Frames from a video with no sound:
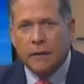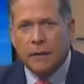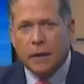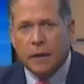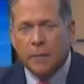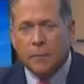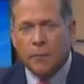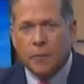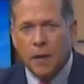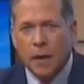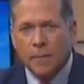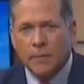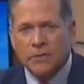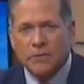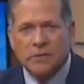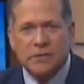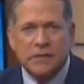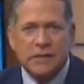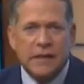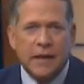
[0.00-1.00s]
A
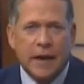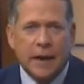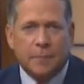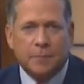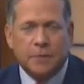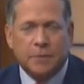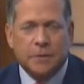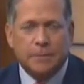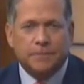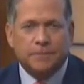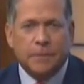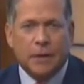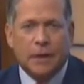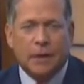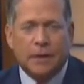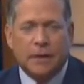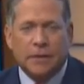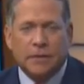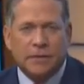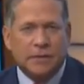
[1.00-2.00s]
promise kept.
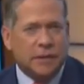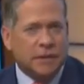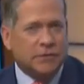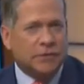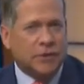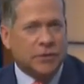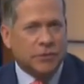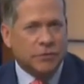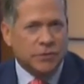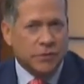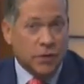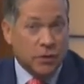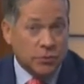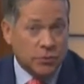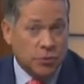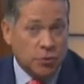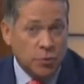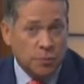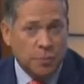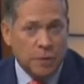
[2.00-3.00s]
Six years
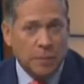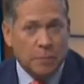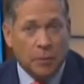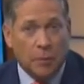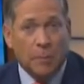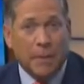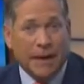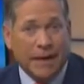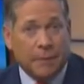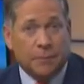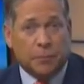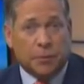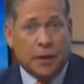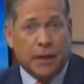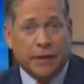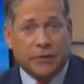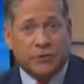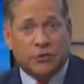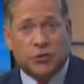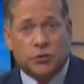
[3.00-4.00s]
ago, two people made a
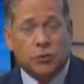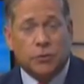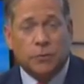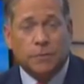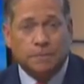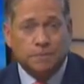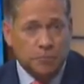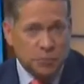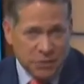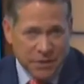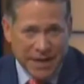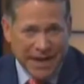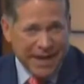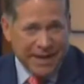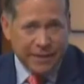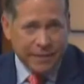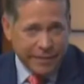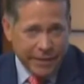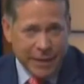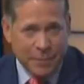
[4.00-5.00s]
pledge to
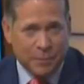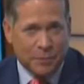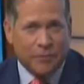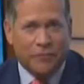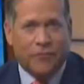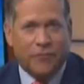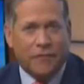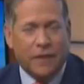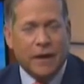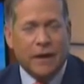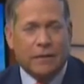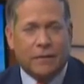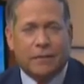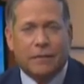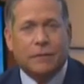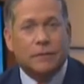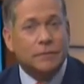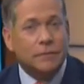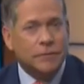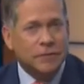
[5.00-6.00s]
take a leap of
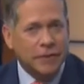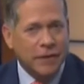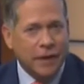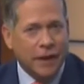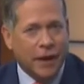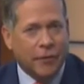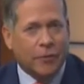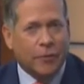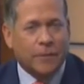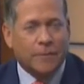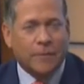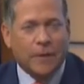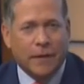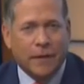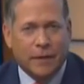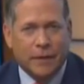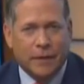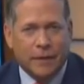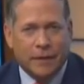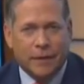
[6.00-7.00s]
faith together.
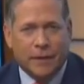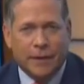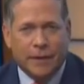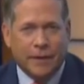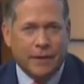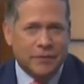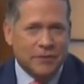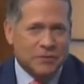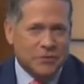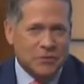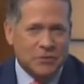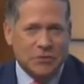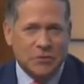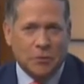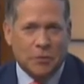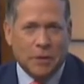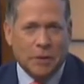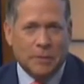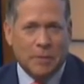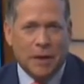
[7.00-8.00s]
It is the
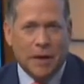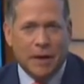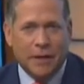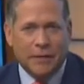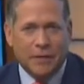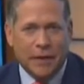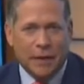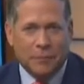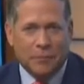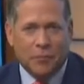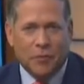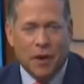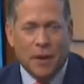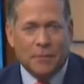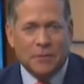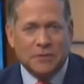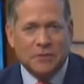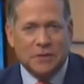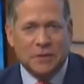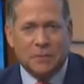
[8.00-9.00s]
story behind that
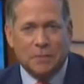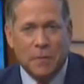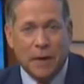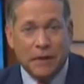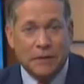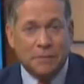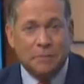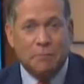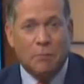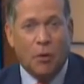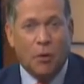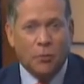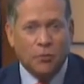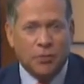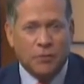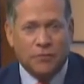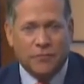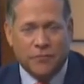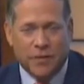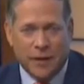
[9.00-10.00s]
promise that makes
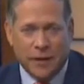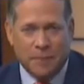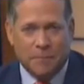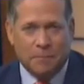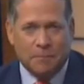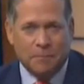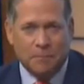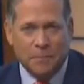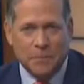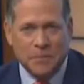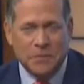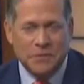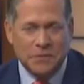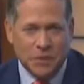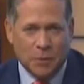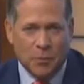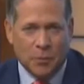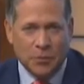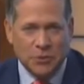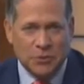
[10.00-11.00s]
both of them
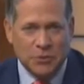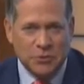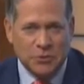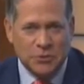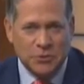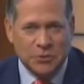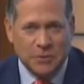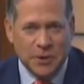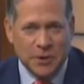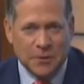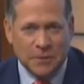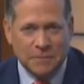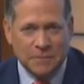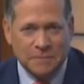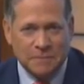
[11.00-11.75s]
someone you should know.